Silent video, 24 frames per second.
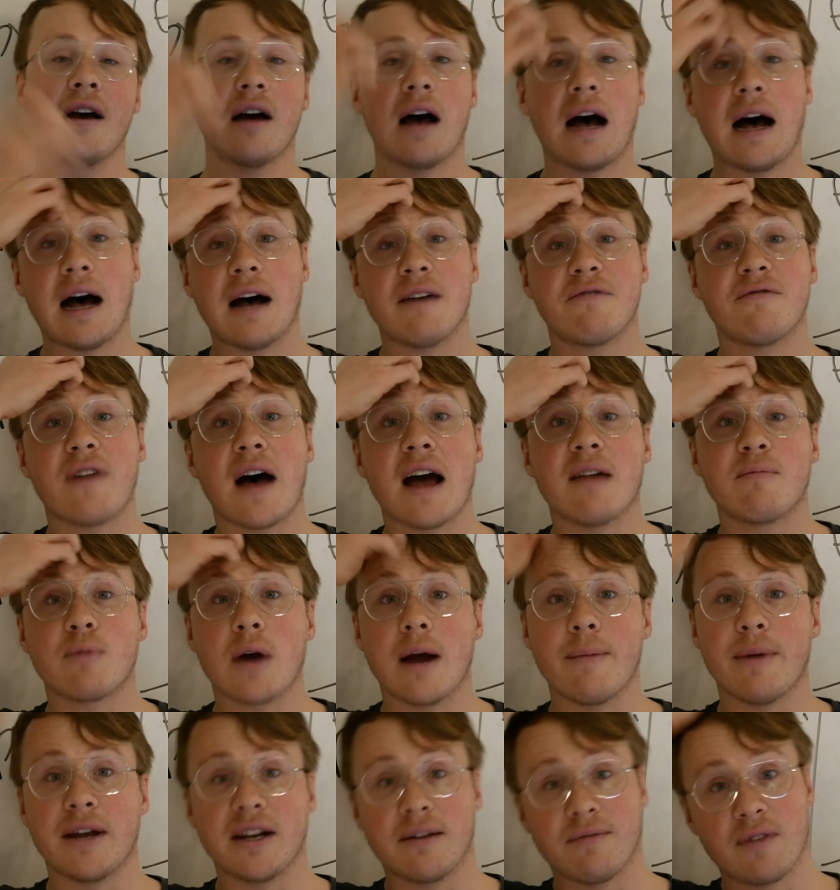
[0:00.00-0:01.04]
5'
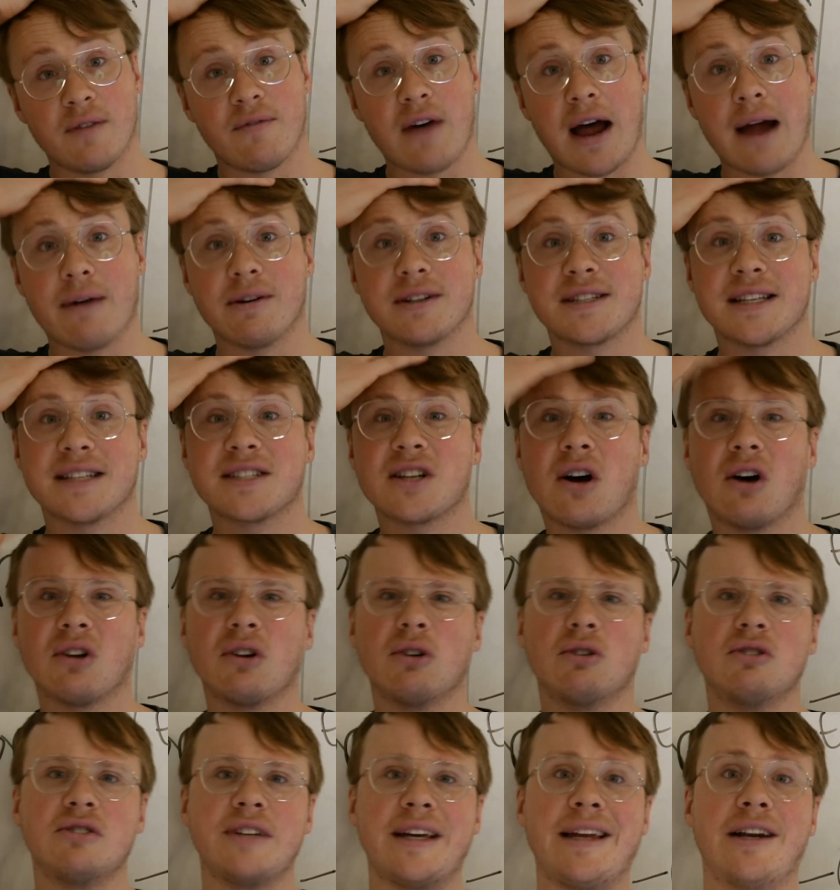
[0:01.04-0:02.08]
end of the virus. That's called a
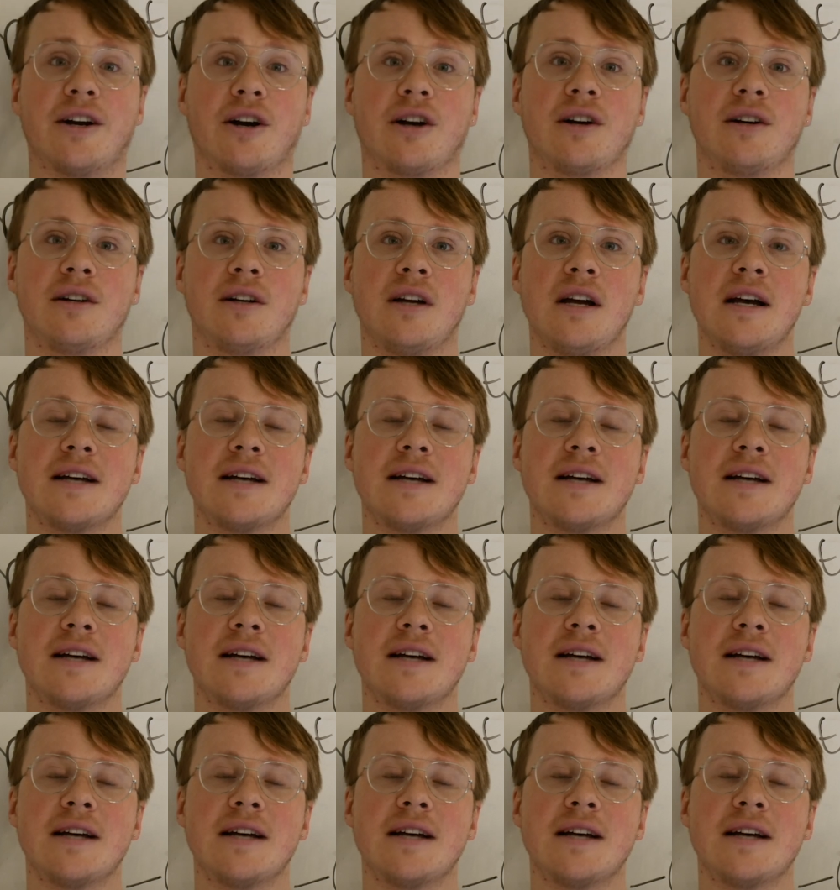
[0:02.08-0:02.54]
leader.